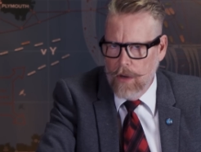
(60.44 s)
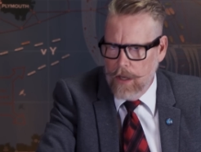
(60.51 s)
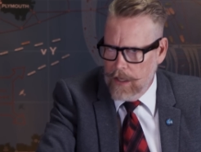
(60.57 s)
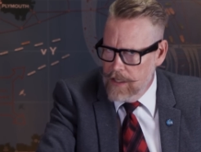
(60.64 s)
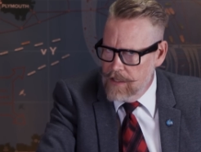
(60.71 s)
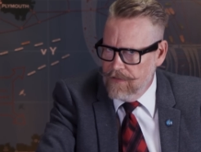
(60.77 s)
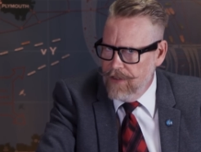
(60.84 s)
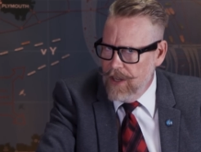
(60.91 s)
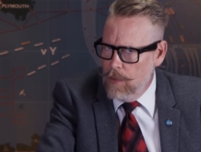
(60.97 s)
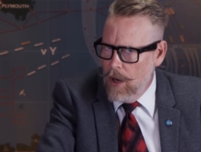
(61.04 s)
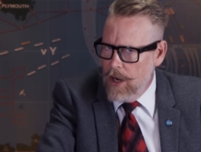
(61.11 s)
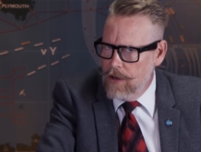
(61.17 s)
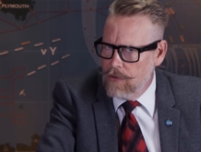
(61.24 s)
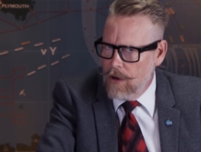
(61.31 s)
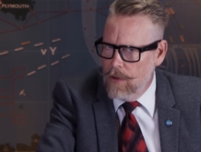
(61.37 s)
Will his V
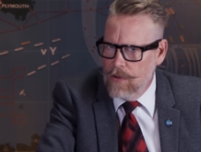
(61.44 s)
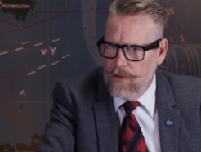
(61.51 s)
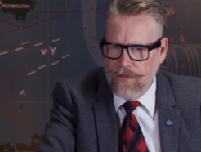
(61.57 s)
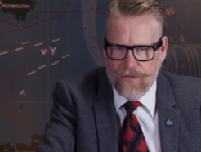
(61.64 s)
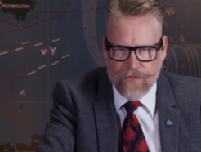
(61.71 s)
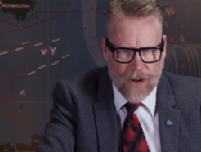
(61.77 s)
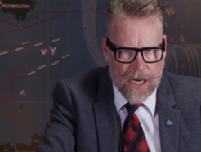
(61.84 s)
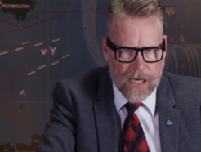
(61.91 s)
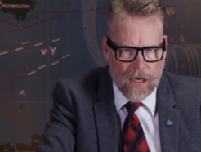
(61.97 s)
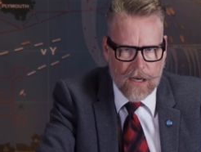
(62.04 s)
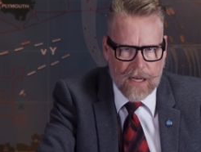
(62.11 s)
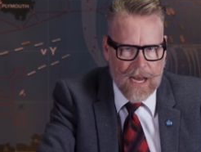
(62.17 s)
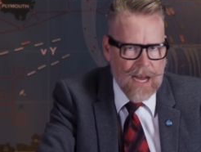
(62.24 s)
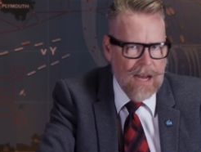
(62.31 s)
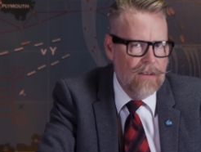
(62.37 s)
one drones
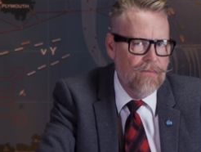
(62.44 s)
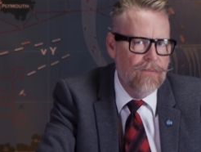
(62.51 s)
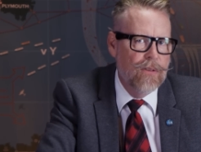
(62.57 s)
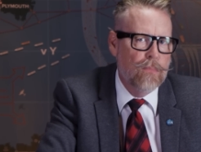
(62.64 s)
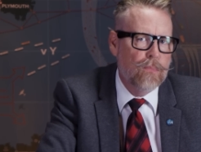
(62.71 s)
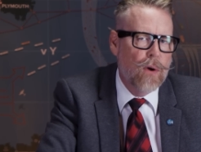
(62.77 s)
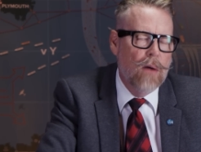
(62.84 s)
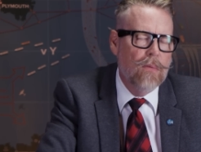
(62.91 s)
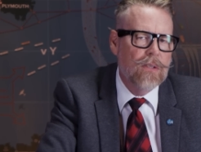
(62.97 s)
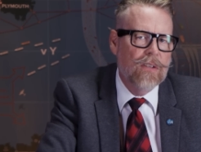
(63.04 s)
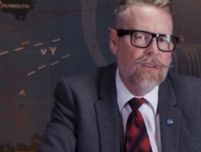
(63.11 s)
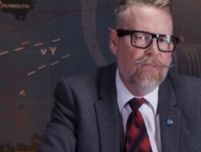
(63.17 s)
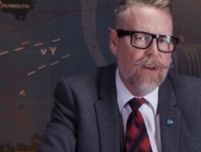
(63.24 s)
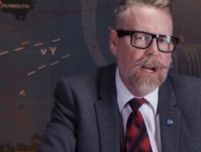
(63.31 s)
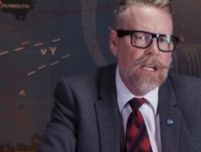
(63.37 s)
finally have the
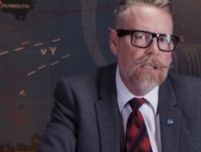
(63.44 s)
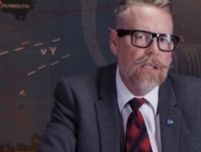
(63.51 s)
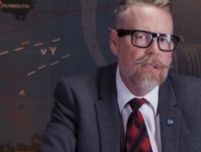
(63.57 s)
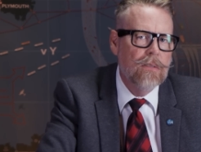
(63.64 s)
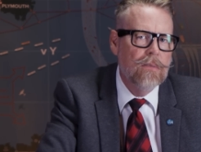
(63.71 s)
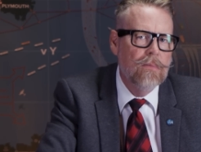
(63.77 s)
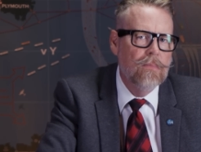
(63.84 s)
promised effect?